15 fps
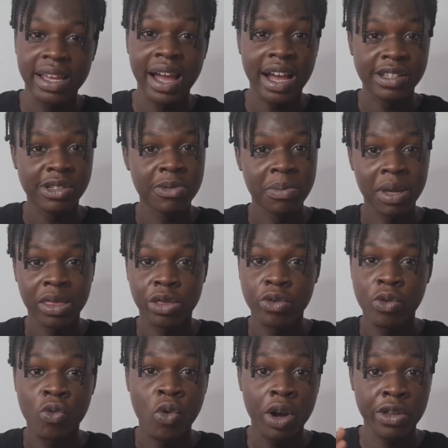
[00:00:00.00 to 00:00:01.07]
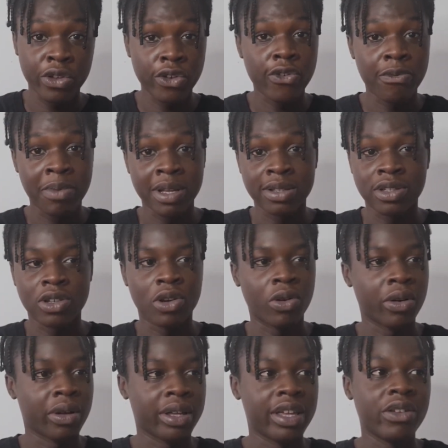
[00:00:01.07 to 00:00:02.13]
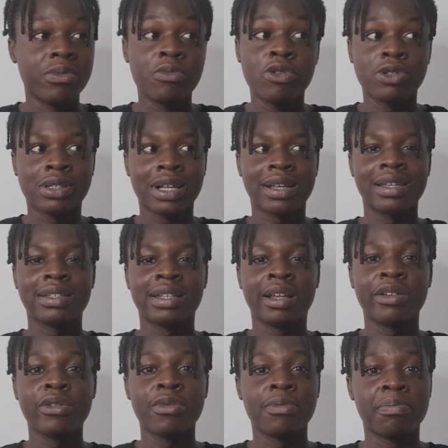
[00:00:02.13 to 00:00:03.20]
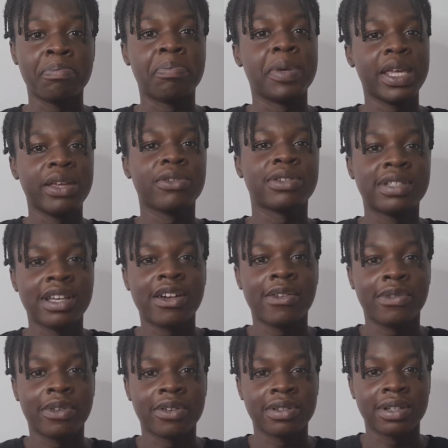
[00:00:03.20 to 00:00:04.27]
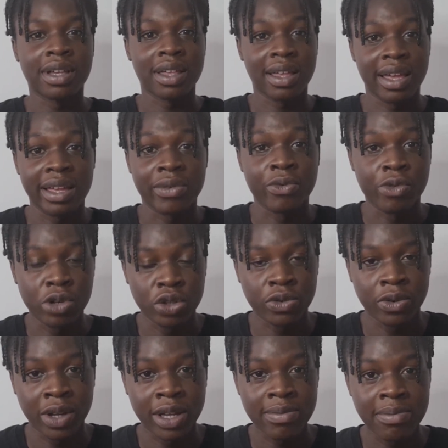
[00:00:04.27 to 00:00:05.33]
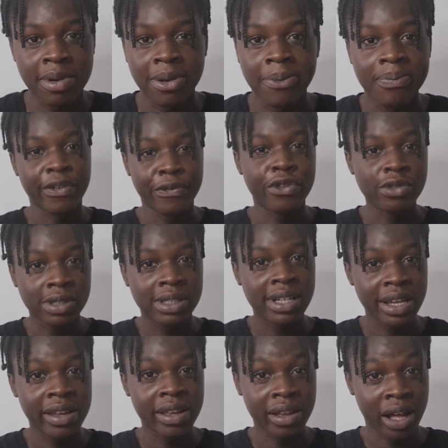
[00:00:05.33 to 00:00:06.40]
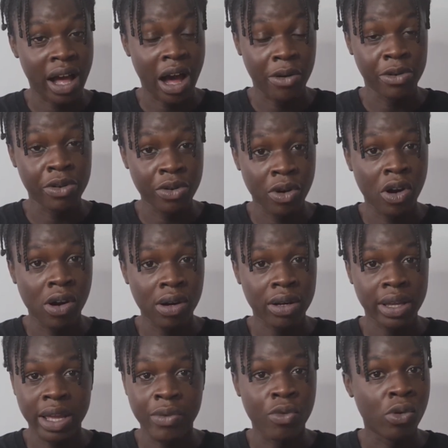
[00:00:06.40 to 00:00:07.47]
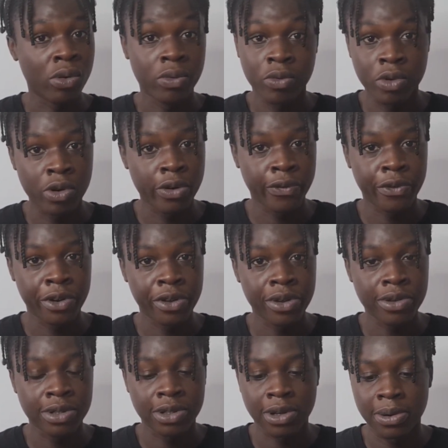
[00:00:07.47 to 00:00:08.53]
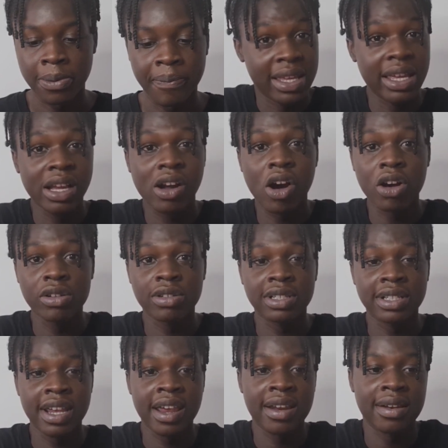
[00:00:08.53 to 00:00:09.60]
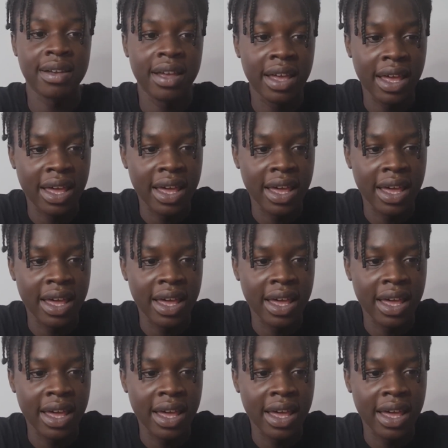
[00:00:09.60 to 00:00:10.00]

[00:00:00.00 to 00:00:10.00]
he hasn't been through what you've been, so he'll most likely tell you be yourself because it works for him. But if you stay how you are, it won't work for you, so he can't understand.